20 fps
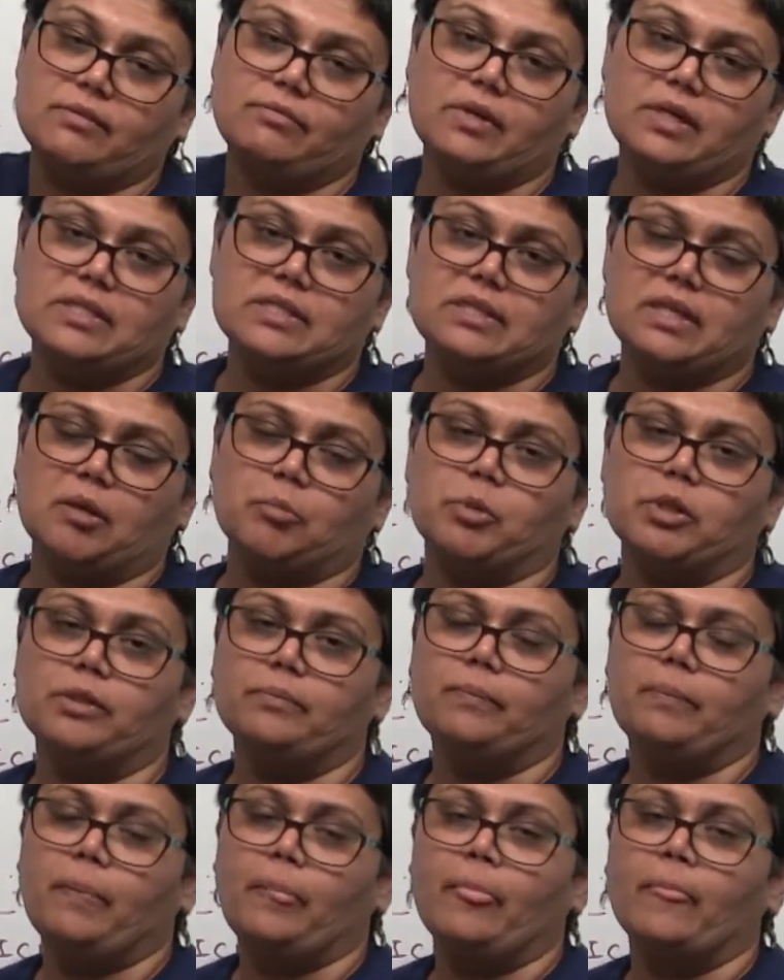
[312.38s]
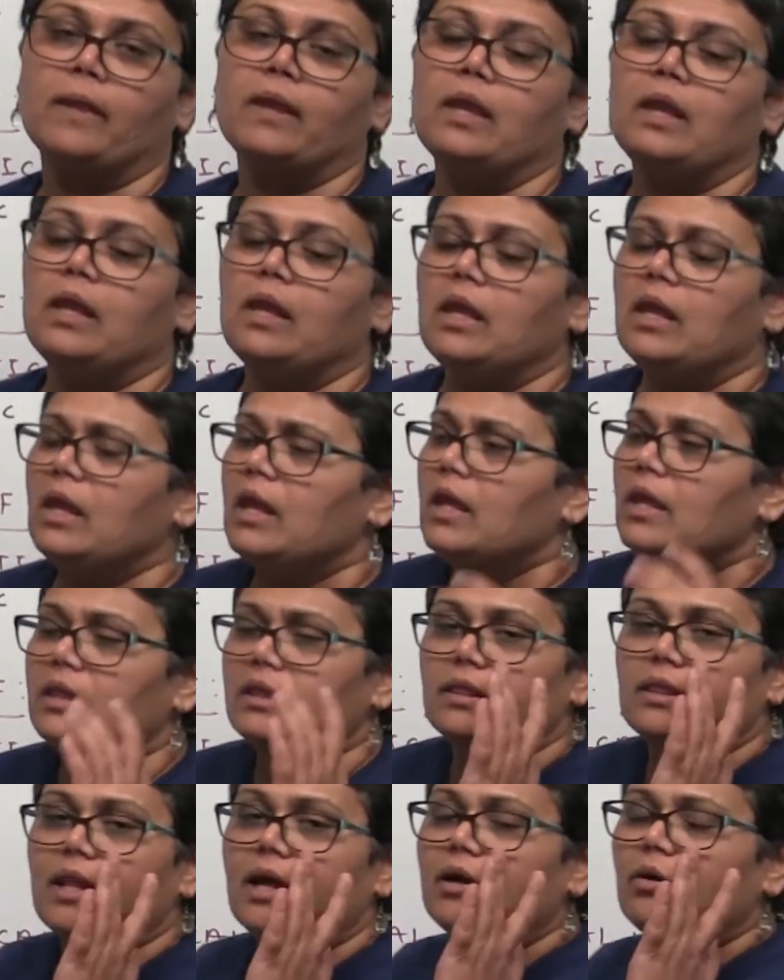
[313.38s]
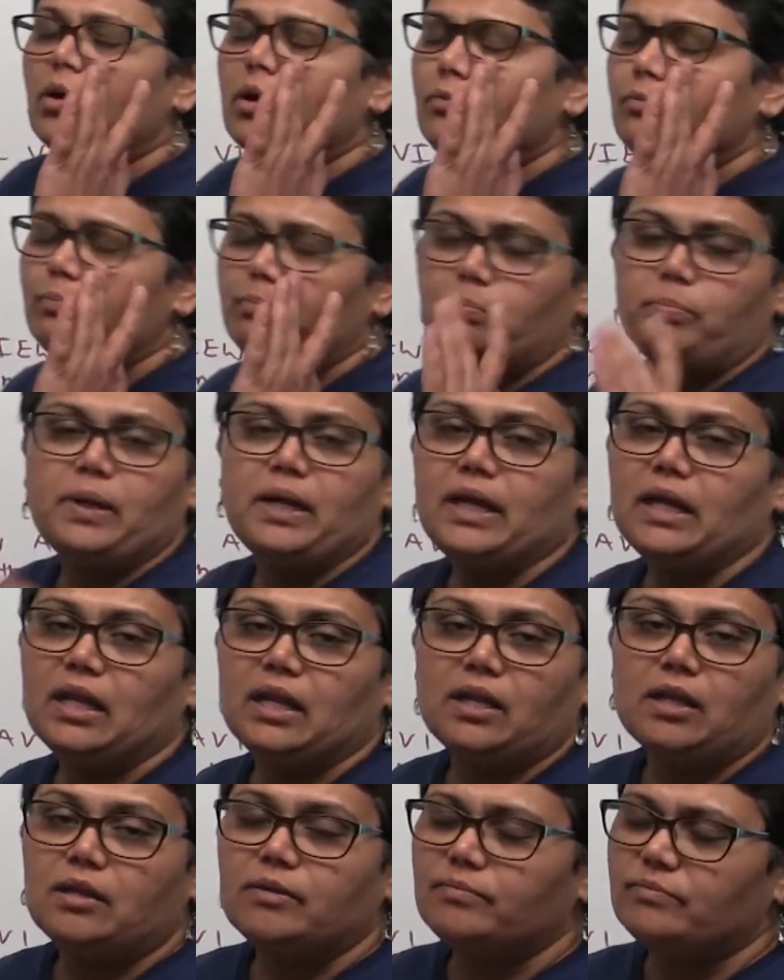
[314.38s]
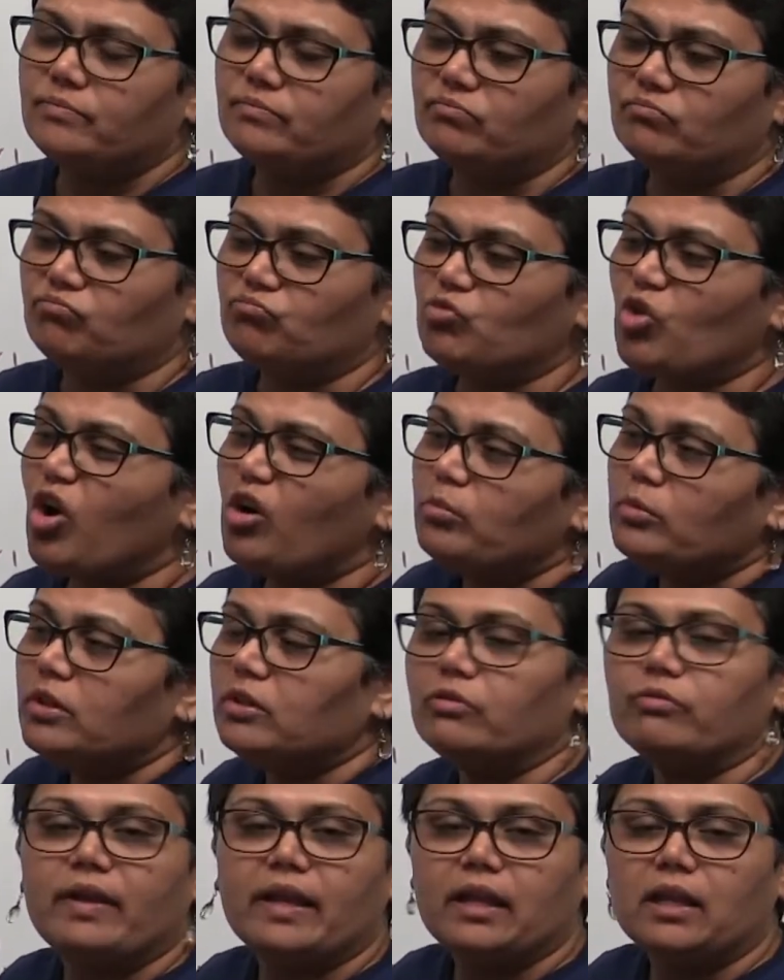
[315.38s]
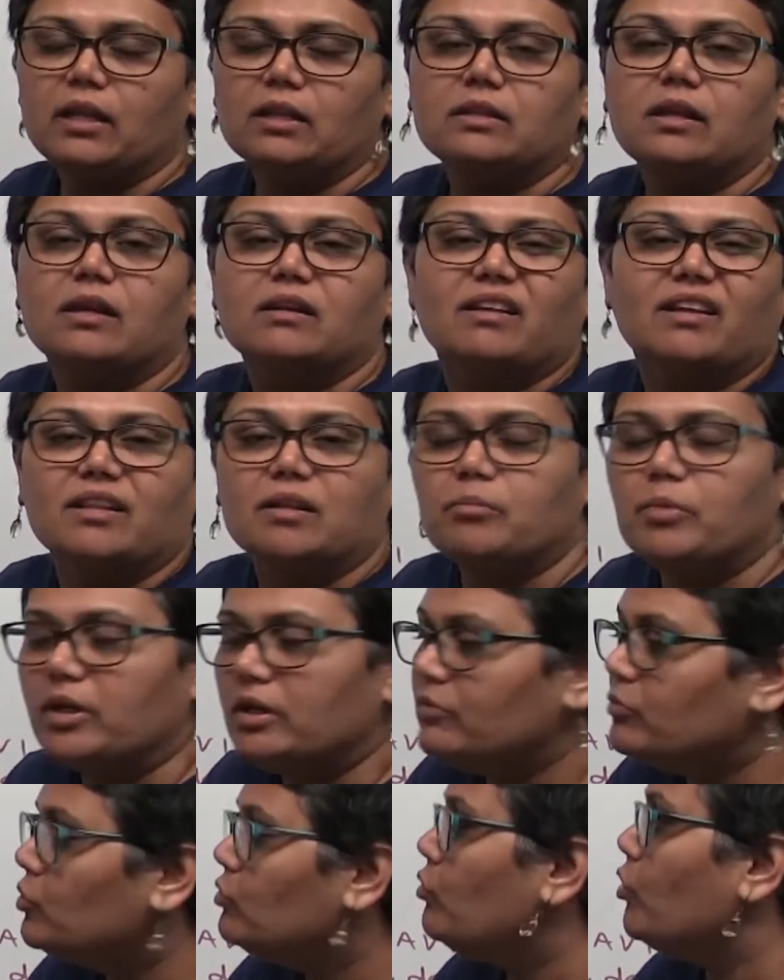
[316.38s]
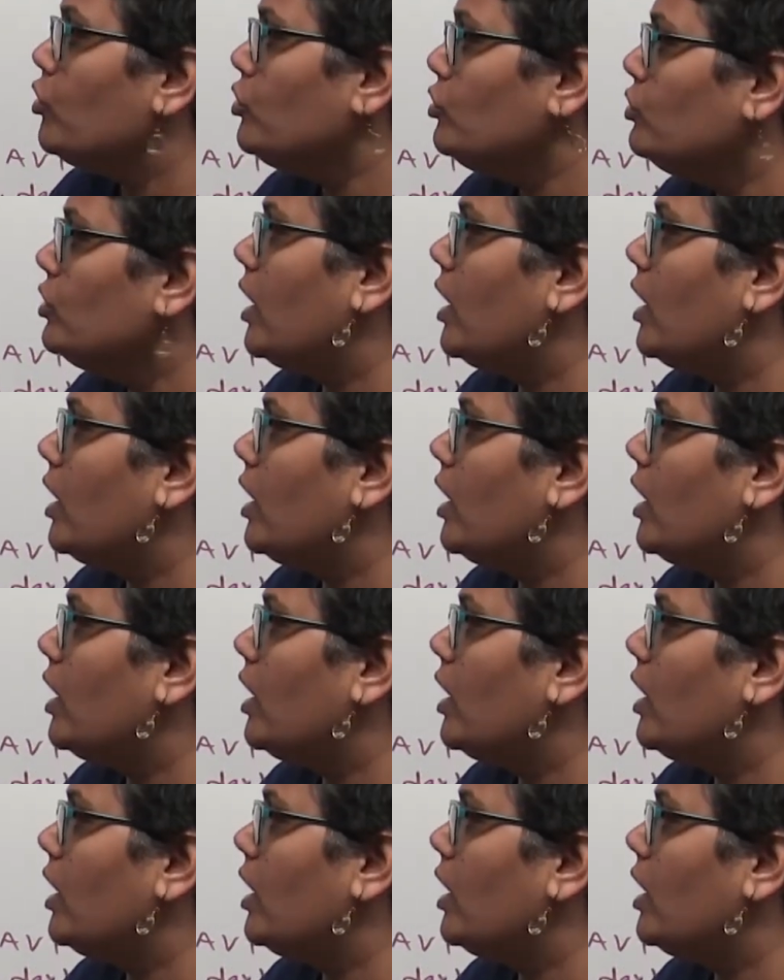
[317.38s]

events table. Now, a pretty normal query that anybody would want to